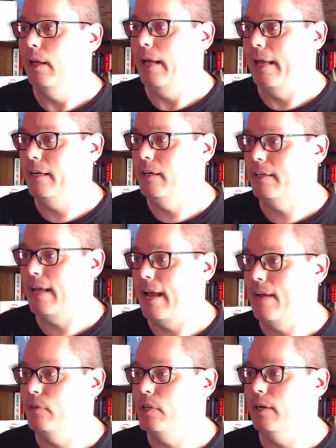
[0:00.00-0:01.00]
And here in
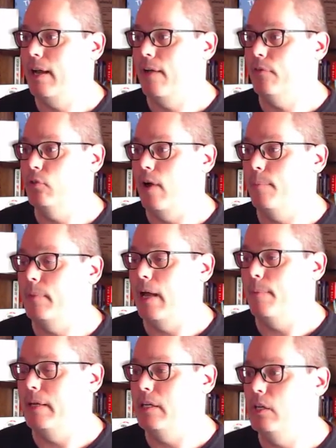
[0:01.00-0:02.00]
Canva, you're going to have a
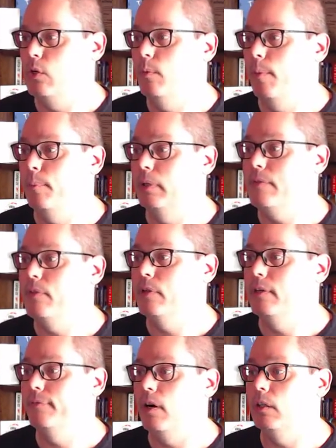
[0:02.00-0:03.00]
drop-down menu, but I believe the
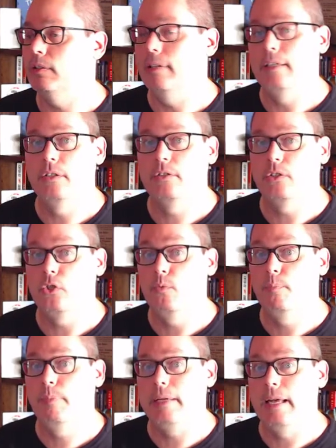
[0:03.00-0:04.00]
default is to
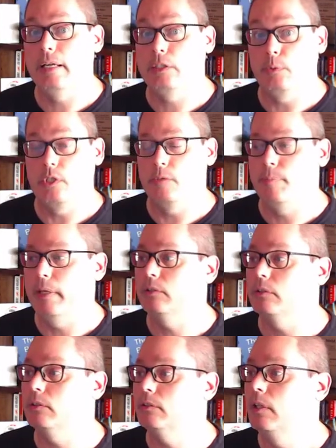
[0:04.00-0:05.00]
px, which is
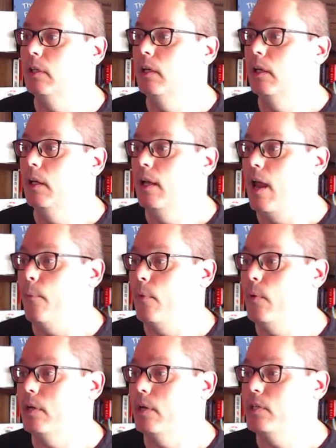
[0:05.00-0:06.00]
pixels. And we
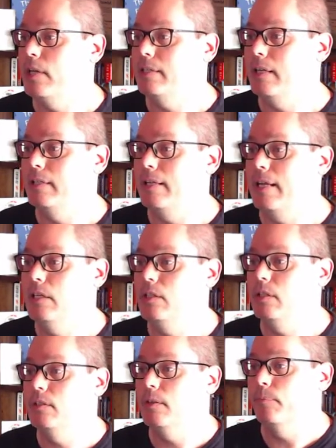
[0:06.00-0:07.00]
want to change that to
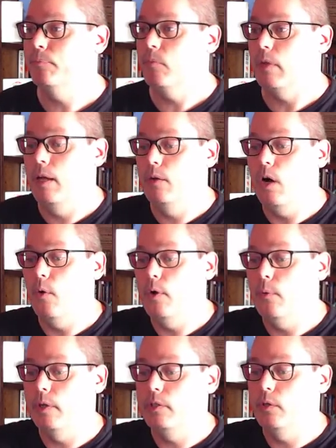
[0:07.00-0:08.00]
inches. And all we
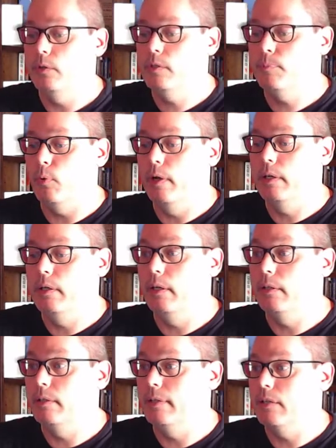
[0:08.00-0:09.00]
want to do at this point
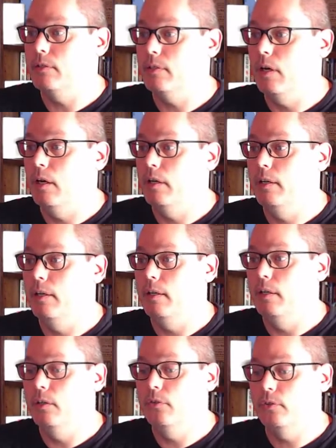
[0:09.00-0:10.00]
to get started
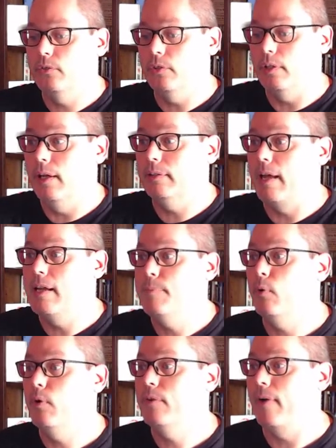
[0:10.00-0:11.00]
is select
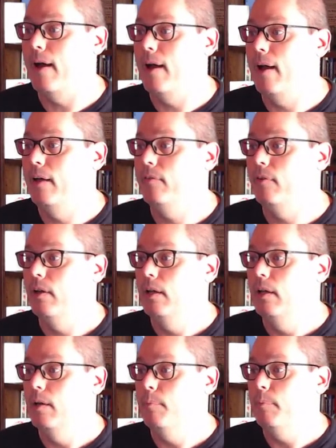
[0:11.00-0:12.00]
8.5
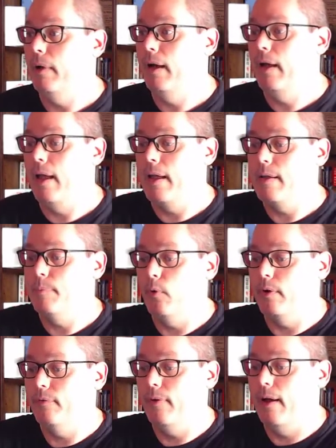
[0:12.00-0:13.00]
by
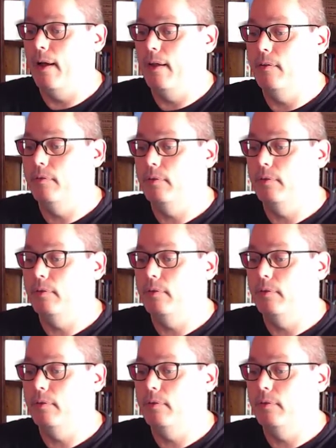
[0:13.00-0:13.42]
8.5.